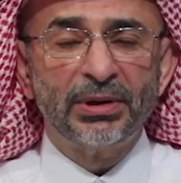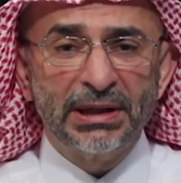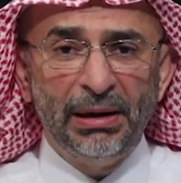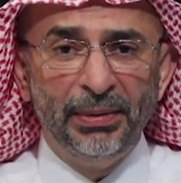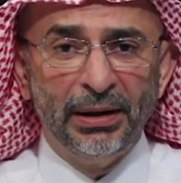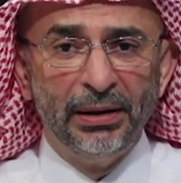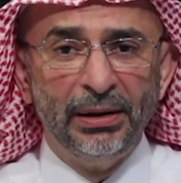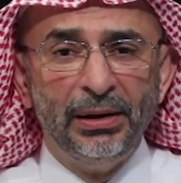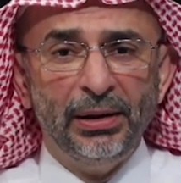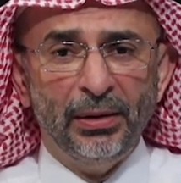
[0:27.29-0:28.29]
We send
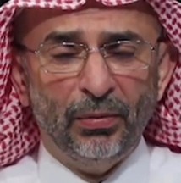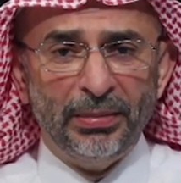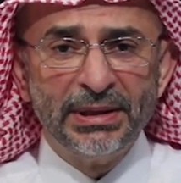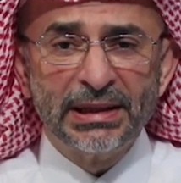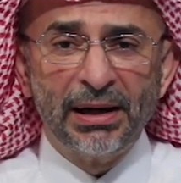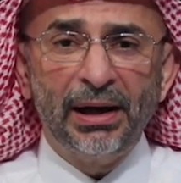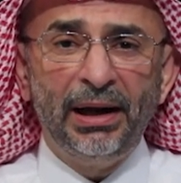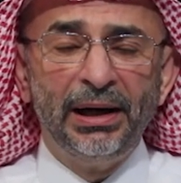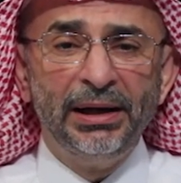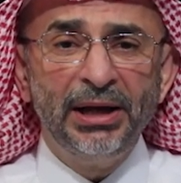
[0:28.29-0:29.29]
prayers and peace upon
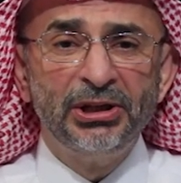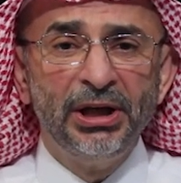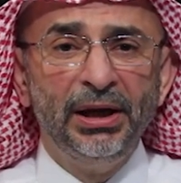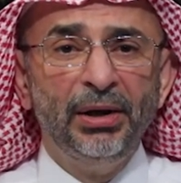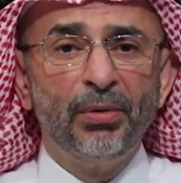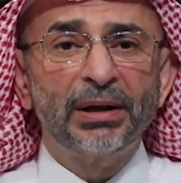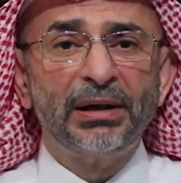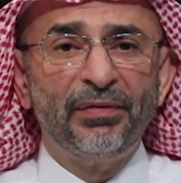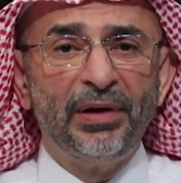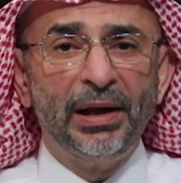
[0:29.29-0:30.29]
the best of his
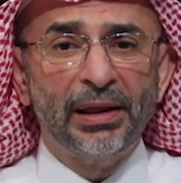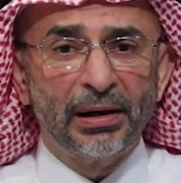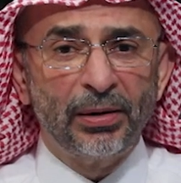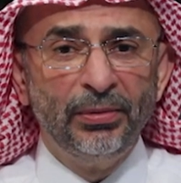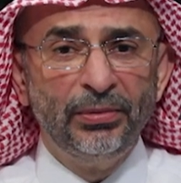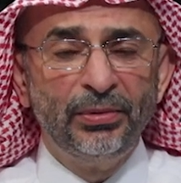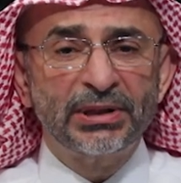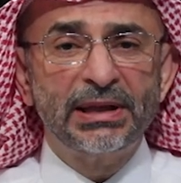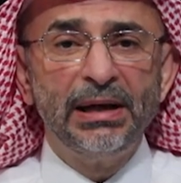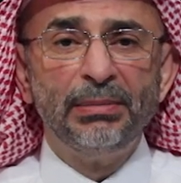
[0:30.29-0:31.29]
creation, Muhammad,
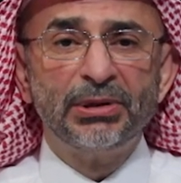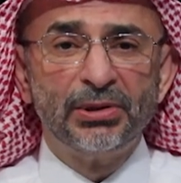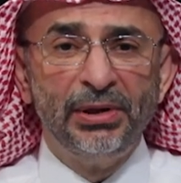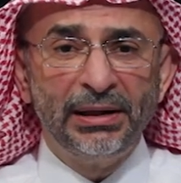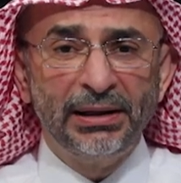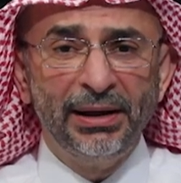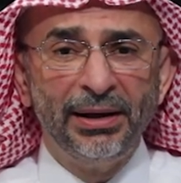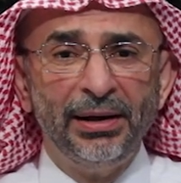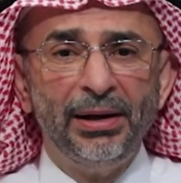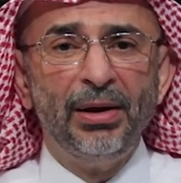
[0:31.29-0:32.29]
his family,
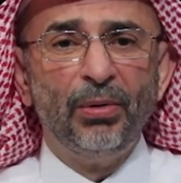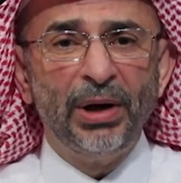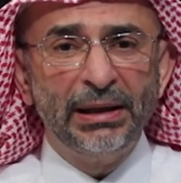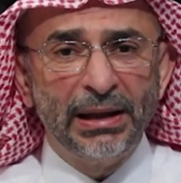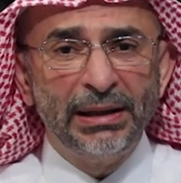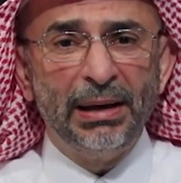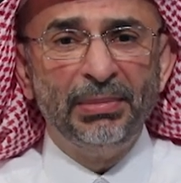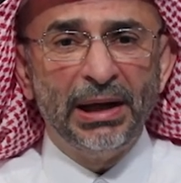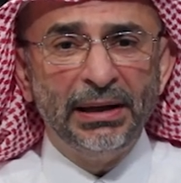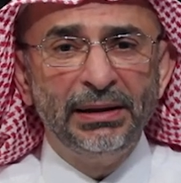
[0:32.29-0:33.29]
his
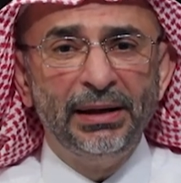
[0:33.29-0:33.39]
companions,